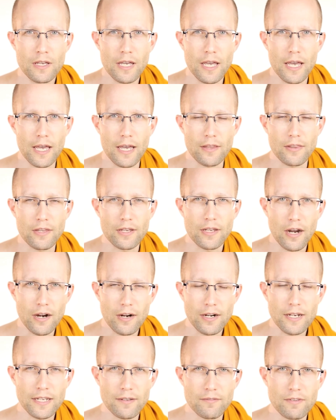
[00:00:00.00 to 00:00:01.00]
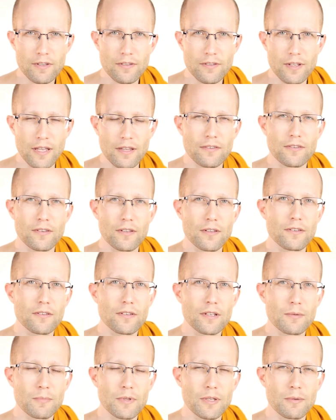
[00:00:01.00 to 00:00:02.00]
The guarding of the senses
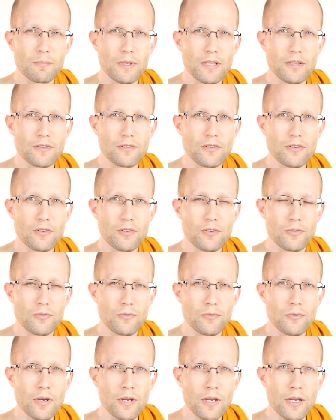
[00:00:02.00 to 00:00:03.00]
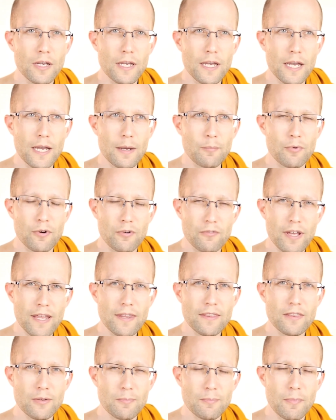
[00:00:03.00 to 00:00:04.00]
simply means to
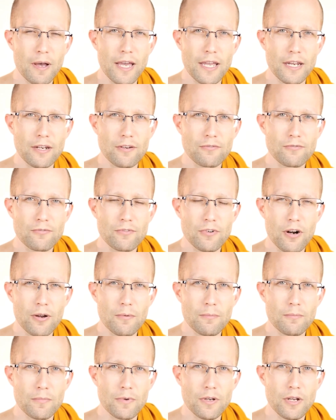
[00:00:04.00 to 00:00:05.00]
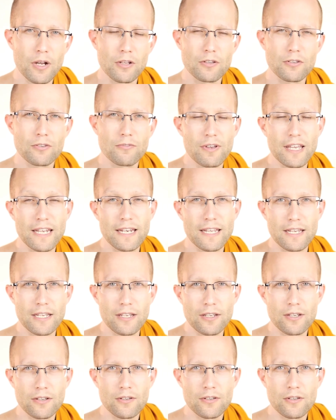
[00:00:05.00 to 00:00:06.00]
prevent the mind from
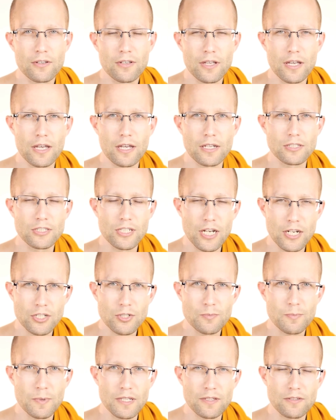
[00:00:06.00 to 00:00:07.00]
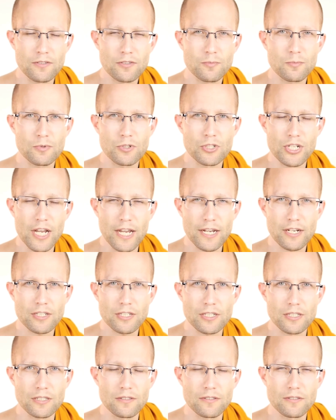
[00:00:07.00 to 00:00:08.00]
cultivating judgments,
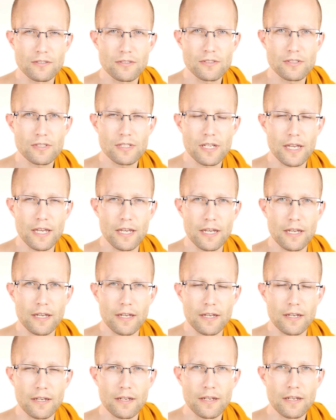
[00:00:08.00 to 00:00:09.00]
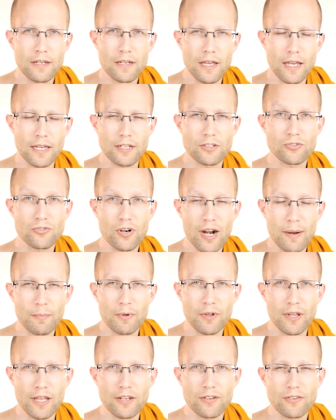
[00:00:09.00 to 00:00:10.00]
projections,
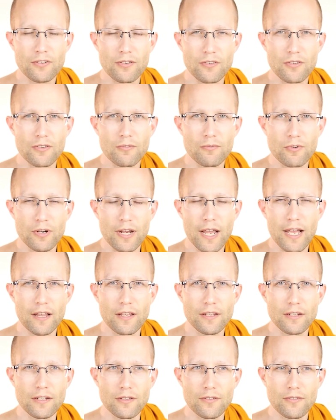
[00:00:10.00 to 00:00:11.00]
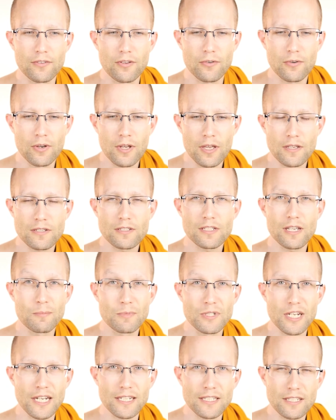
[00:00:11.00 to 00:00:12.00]
extrapolations of reality, so
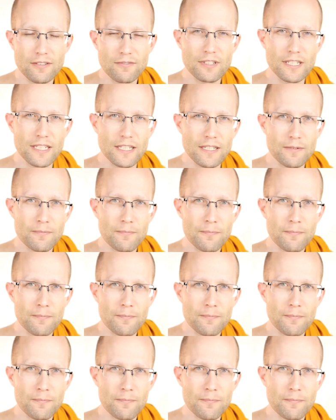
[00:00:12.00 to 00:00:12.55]
subjectivity.